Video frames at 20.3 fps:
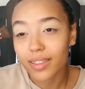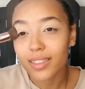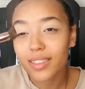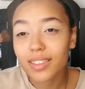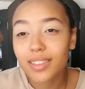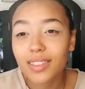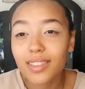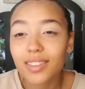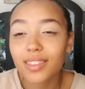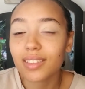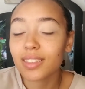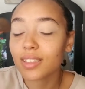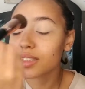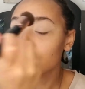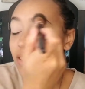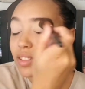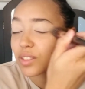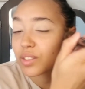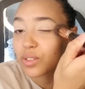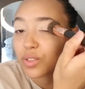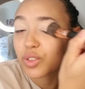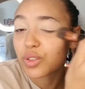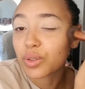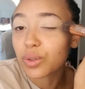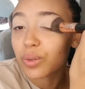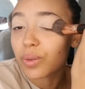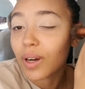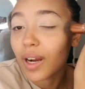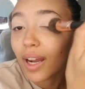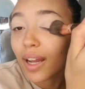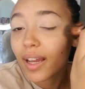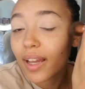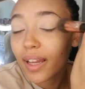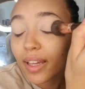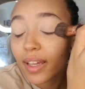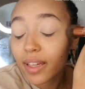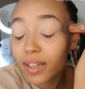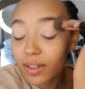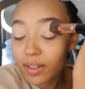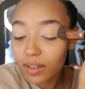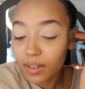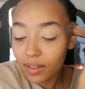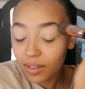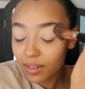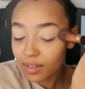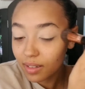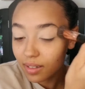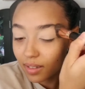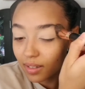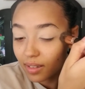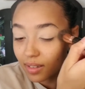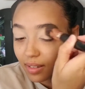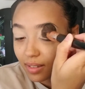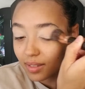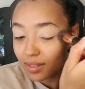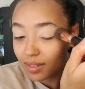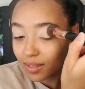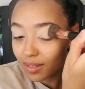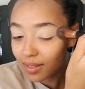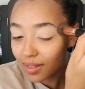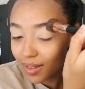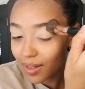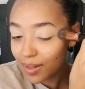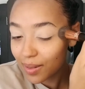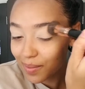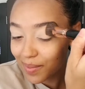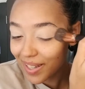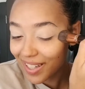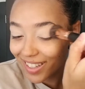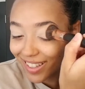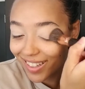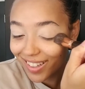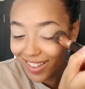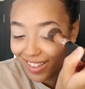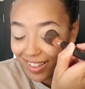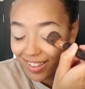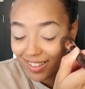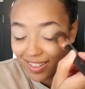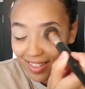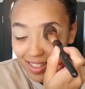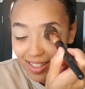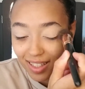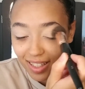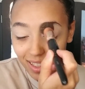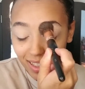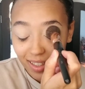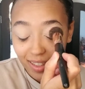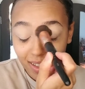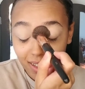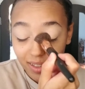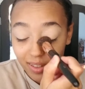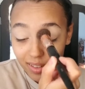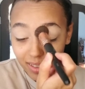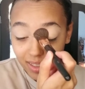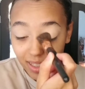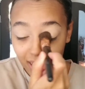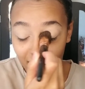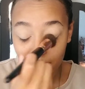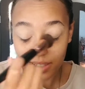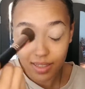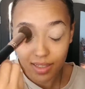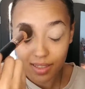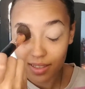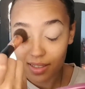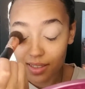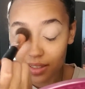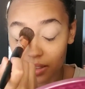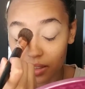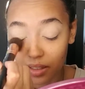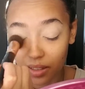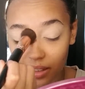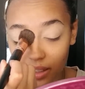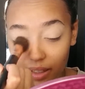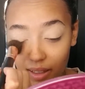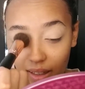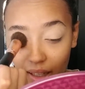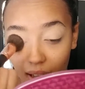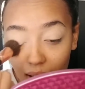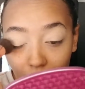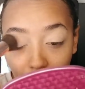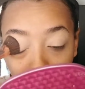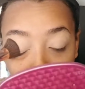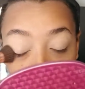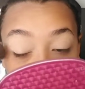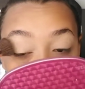it just looks dry on my eyes. Like, under the eyes, it doesn't look like that.